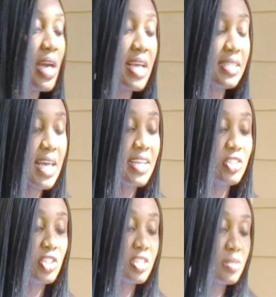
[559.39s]
you guys,
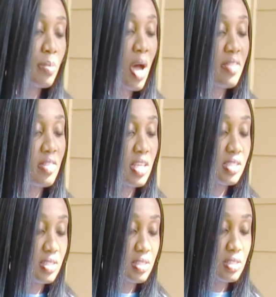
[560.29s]
I just bought
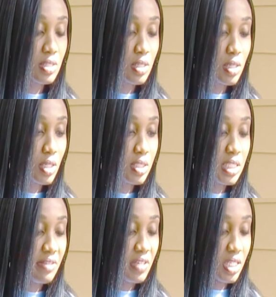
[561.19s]
this
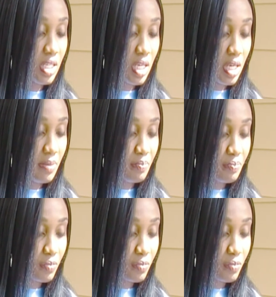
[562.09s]
DVD.